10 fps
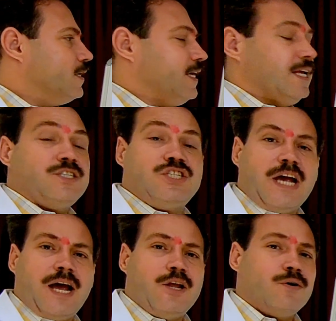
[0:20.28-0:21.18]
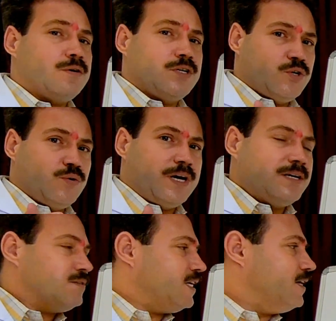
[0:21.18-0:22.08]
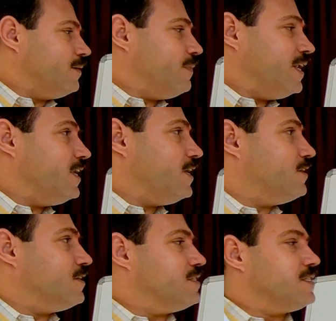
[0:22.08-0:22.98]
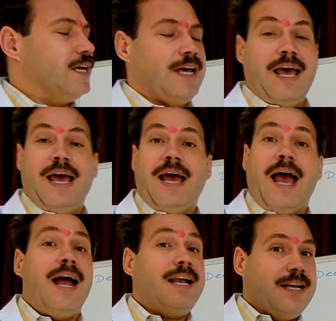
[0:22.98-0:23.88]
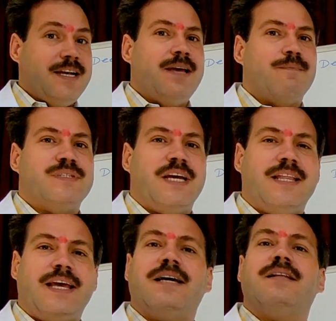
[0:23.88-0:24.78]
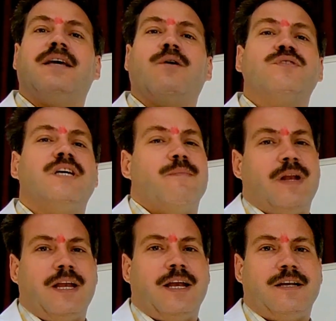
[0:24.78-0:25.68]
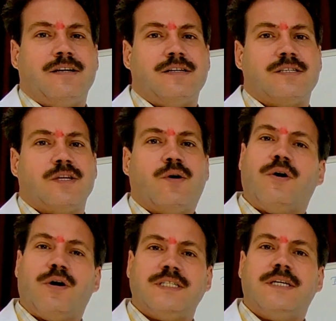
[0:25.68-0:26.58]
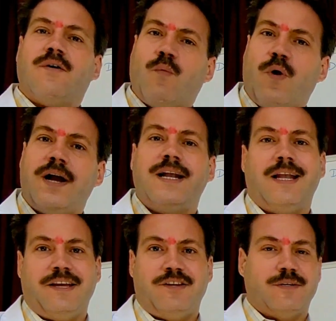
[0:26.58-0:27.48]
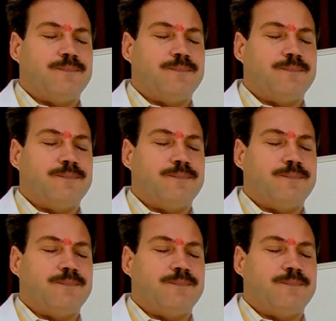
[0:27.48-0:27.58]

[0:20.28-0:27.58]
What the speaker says: In shallow, 200 milliliters, and in deep breathing, 1000 milliliters or 1 liter.